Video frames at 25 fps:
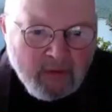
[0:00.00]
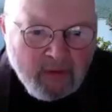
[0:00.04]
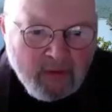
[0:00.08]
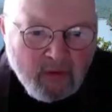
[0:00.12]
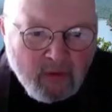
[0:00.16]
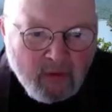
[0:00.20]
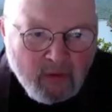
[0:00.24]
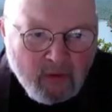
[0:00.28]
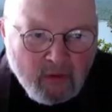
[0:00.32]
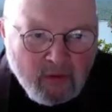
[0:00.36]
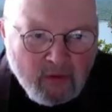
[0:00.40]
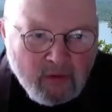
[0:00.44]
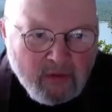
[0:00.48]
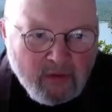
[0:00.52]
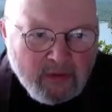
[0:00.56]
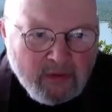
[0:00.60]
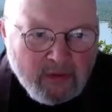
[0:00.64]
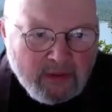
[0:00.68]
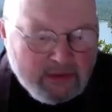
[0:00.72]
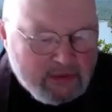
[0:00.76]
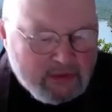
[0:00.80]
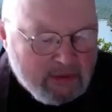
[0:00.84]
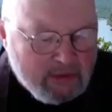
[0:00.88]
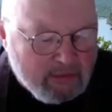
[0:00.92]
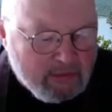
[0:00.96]
All
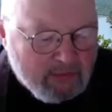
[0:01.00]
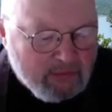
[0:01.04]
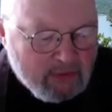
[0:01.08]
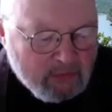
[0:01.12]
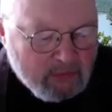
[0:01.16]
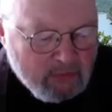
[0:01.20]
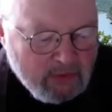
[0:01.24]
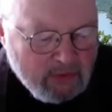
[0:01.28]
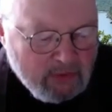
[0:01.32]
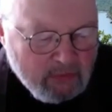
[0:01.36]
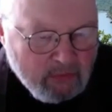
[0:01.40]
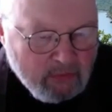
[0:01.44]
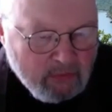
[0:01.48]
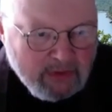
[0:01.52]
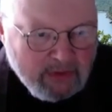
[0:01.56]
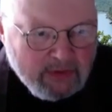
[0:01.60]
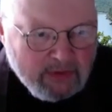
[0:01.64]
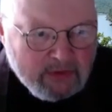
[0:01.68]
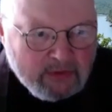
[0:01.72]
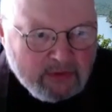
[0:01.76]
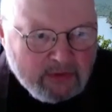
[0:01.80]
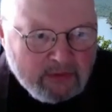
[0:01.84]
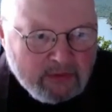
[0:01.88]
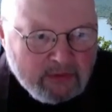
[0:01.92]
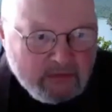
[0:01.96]
that stuff that we
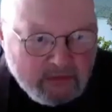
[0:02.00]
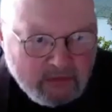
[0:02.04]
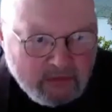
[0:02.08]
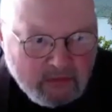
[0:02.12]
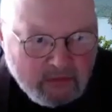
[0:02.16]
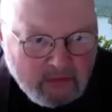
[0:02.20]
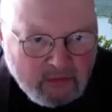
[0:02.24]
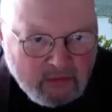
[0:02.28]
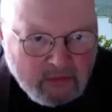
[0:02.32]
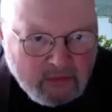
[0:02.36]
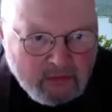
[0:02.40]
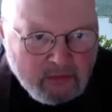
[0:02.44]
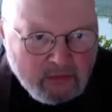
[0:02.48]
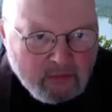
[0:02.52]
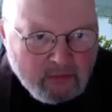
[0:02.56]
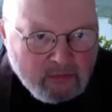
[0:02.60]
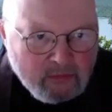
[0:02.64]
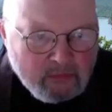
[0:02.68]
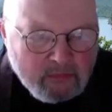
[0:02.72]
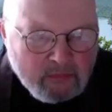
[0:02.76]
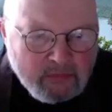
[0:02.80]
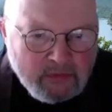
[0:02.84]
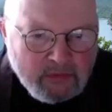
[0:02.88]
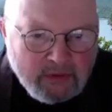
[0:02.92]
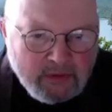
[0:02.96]
waste so
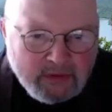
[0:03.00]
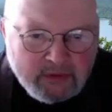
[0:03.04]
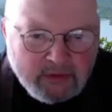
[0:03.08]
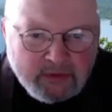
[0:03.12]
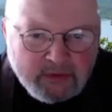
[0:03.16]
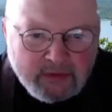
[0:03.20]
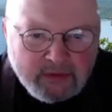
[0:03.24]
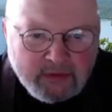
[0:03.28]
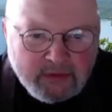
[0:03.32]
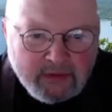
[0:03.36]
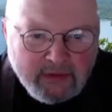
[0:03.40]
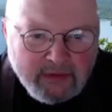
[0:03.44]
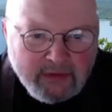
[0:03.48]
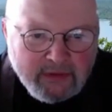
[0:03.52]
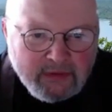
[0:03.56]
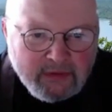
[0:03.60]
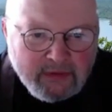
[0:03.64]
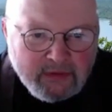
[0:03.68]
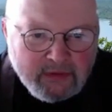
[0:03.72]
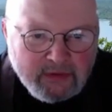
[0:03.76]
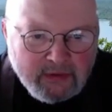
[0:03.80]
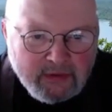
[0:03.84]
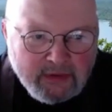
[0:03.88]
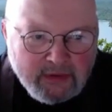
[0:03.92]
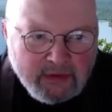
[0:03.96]
much
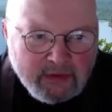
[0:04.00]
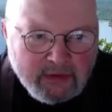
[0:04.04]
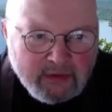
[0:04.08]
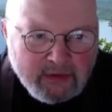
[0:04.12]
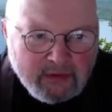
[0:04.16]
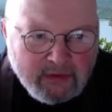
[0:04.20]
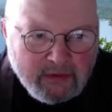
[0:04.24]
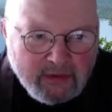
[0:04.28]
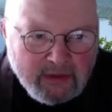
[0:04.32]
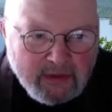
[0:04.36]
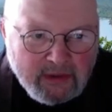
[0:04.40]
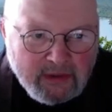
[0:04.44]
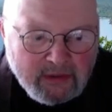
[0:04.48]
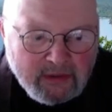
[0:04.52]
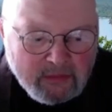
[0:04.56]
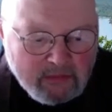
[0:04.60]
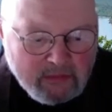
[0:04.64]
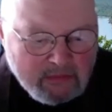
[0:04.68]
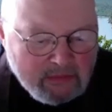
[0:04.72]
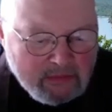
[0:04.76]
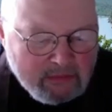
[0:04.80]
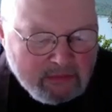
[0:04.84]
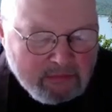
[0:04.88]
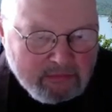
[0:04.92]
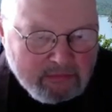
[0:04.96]
energy and time,
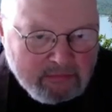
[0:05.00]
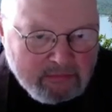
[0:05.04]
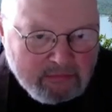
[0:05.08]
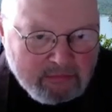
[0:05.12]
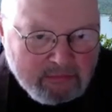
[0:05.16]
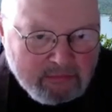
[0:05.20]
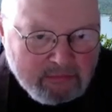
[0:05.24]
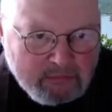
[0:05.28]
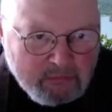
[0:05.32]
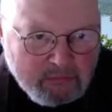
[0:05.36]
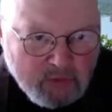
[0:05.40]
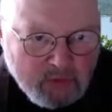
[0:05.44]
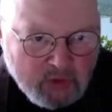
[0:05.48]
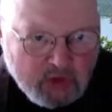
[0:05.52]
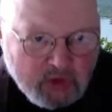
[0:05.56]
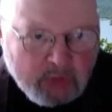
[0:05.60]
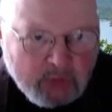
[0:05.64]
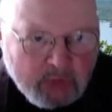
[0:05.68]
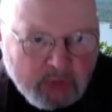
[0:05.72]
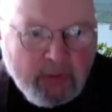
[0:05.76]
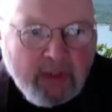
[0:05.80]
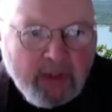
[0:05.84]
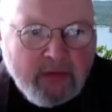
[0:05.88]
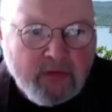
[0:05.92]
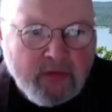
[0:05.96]

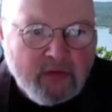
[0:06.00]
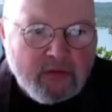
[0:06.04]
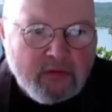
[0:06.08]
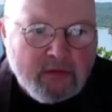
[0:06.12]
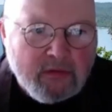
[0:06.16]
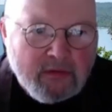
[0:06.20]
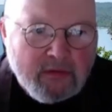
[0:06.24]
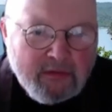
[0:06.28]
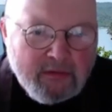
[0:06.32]
expense